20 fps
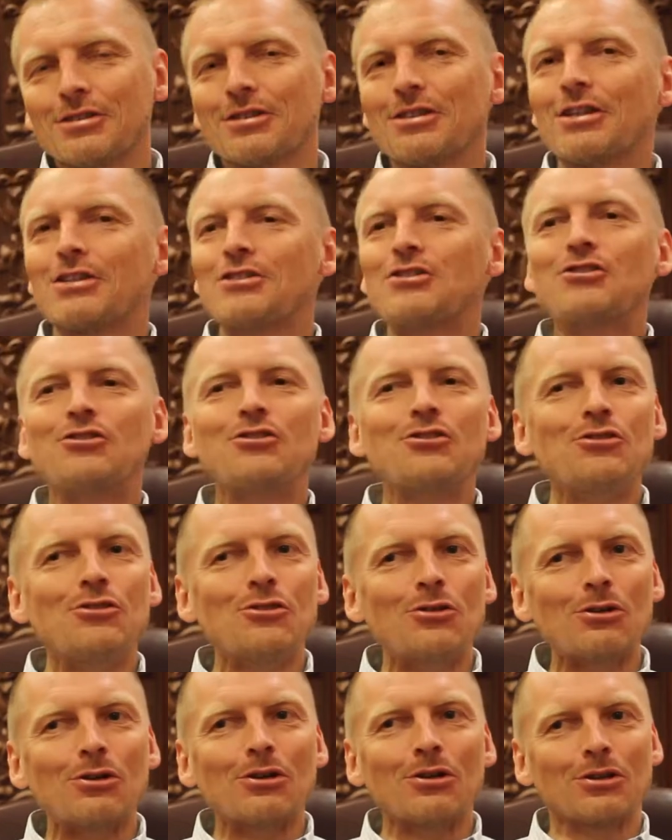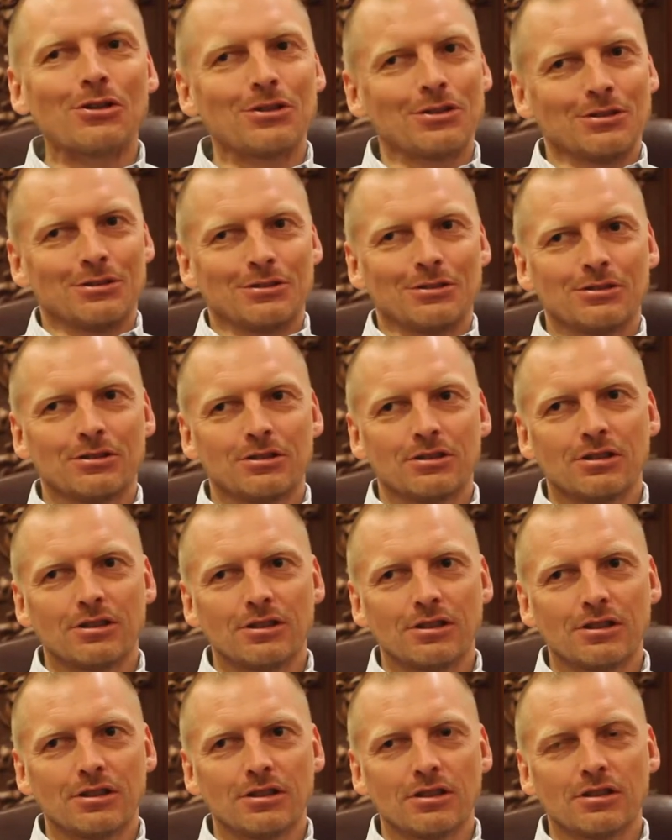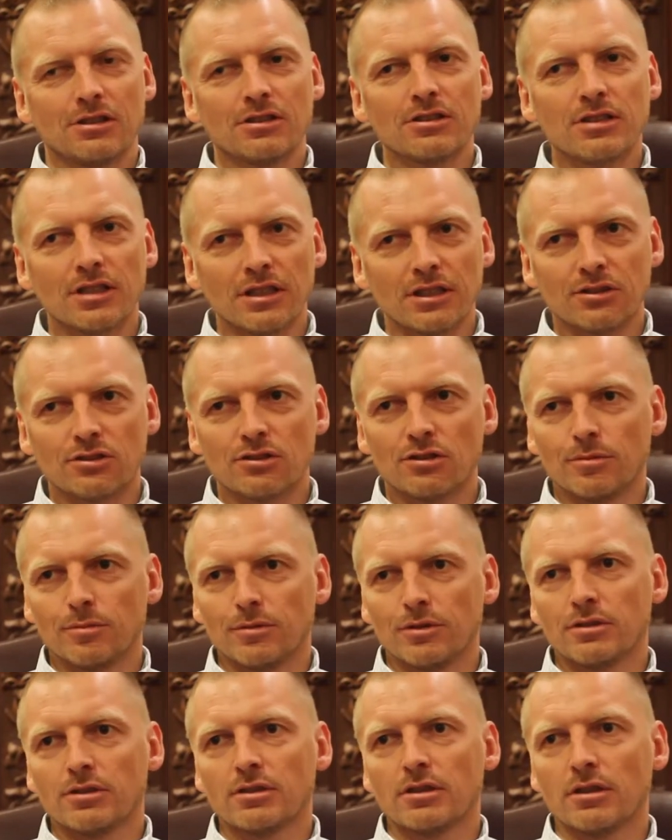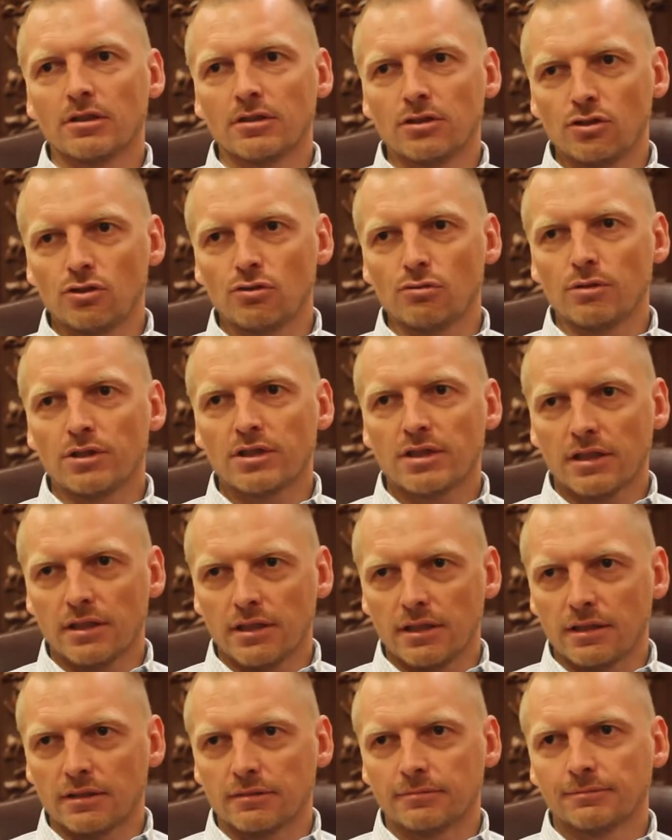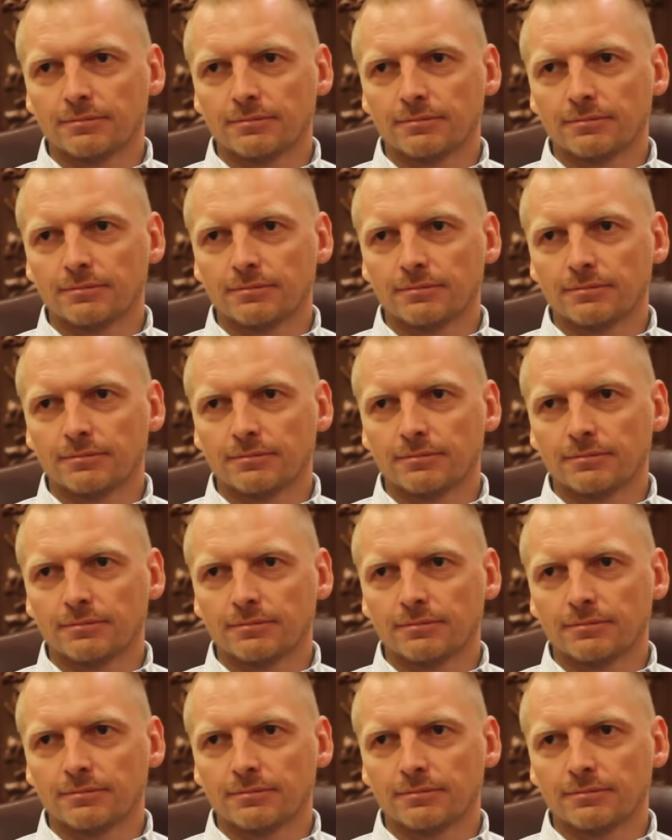There's no other container terminals on the Suez Canal